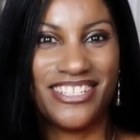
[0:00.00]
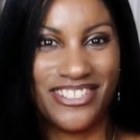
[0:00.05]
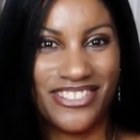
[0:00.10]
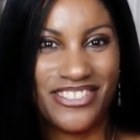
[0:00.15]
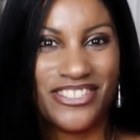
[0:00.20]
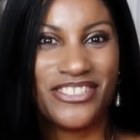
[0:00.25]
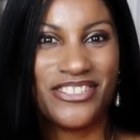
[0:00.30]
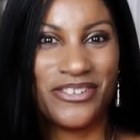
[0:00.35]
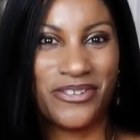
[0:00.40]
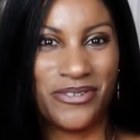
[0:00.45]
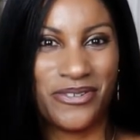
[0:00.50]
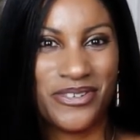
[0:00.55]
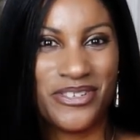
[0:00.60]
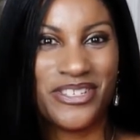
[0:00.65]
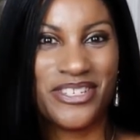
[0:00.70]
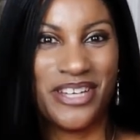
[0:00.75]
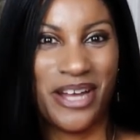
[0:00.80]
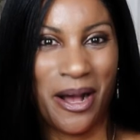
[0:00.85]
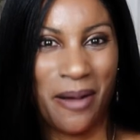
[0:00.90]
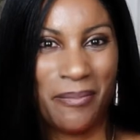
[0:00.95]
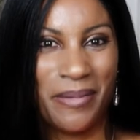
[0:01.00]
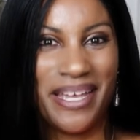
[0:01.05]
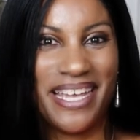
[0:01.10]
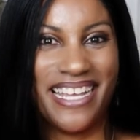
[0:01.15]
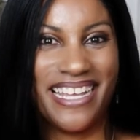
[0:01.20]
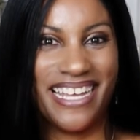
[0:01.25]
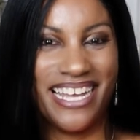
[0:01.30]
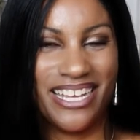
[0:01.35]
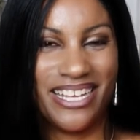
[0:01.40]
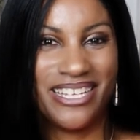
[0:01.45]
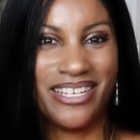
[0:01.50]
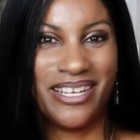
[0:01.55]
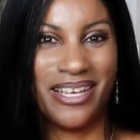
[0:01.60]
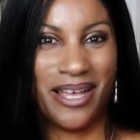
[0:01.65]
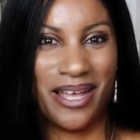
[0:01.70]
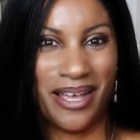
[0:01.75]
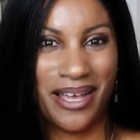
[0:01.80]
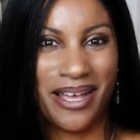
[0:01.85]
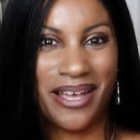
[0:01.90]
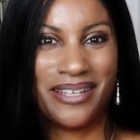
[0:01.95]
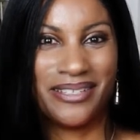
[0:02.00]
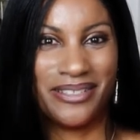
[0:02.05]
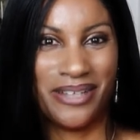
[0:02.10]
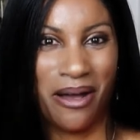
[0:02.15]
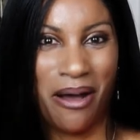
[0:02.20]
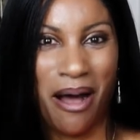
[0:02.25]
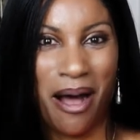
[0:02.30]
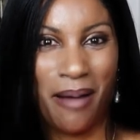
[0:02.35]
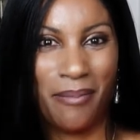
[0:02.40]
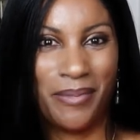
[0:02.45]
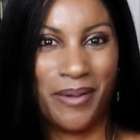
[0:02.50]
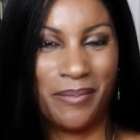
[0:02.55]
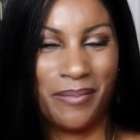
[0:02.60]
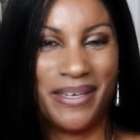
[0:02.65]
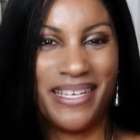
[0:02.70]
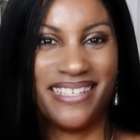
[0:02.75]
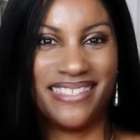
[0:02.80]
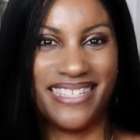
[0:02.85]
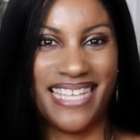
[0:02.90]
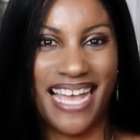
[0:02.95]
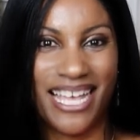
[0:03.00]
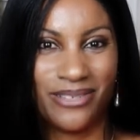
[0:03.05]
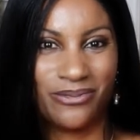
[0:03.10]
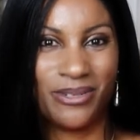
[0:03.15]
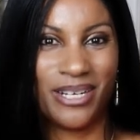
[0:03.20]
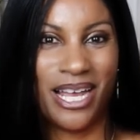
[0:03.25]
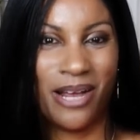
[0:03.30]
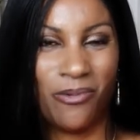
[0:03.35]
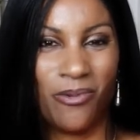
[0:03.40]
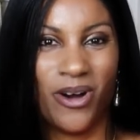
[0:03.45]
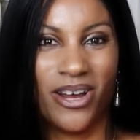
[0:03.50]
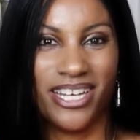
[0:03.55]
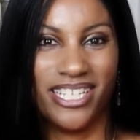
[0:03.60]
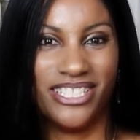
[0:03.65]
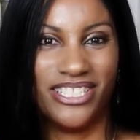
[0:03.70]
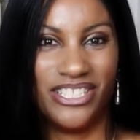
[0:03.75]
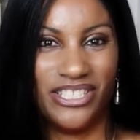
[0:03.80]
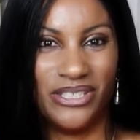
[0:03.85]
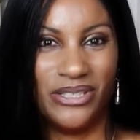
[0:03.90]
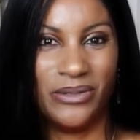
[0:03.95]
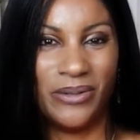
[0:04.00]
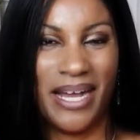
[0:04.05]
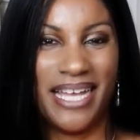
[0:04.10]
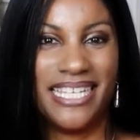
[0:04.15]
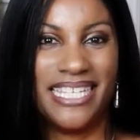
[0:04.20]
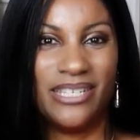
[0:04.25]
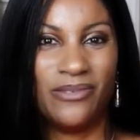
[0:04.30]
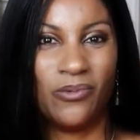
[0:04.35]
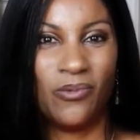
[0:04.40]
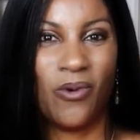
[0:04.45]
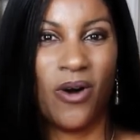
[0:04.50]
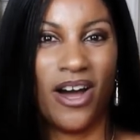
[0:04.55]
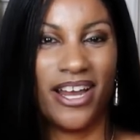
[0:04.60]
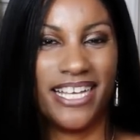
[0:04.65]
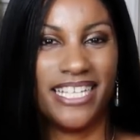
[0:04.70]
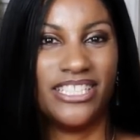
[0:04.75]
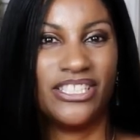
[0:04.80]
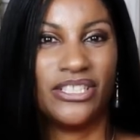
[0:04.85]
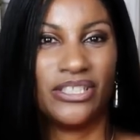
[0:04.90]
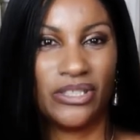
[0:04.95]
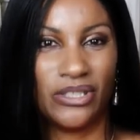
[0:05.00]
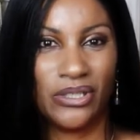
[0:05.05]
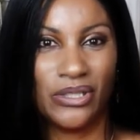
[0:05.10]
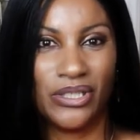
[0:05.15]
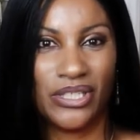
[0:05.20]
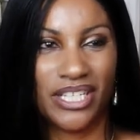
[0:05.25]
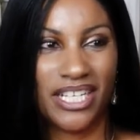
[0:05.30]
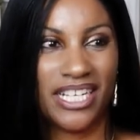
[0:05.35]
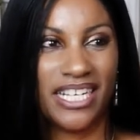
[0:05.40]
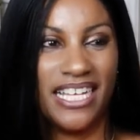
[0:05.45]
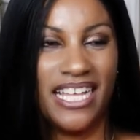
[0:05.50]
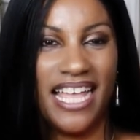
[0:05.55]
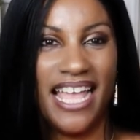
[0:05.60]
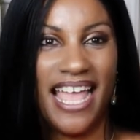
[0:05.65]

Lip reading: show-stopping top, because that's what I wanted to do. I didn't want it to look